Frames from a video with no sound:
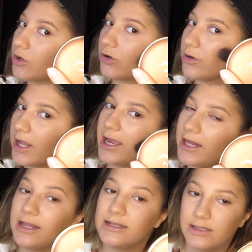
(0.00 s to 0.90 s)

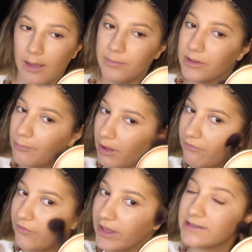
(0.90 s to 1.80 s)
Creating depth in my
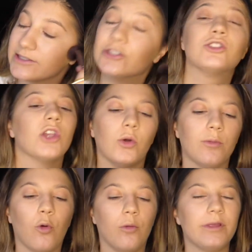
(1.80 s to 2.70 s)
face is so
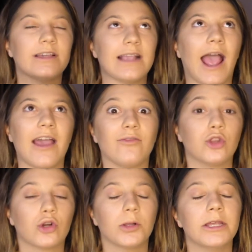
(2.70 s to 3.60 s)
important, because I have
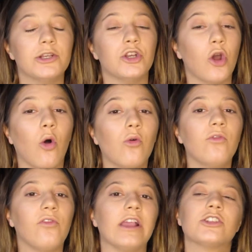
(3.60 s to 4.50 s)
literally no
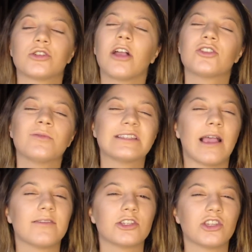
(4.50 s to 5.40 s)
face structure. Because
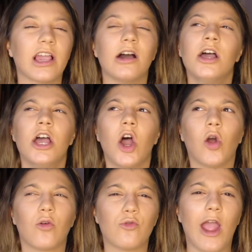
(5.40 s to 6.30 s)
I have such, like,
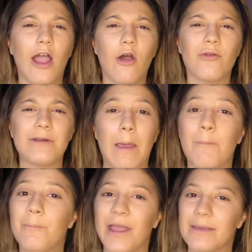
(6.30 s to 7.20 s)
a round
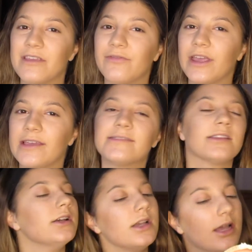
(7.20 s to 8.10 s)
baby
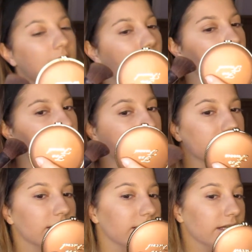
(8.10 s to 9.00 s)
face, I,
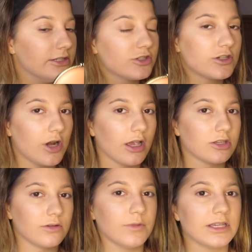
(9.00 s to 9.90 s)
like, need
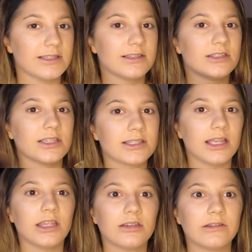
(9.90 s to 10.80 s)
structure, because it's just,
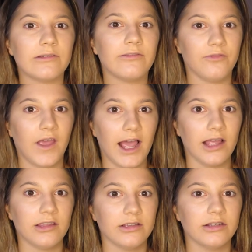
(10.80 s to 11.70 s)
like,
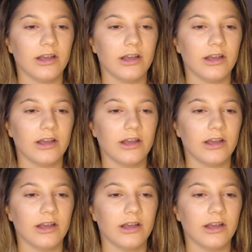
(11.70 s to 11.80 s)
fat, you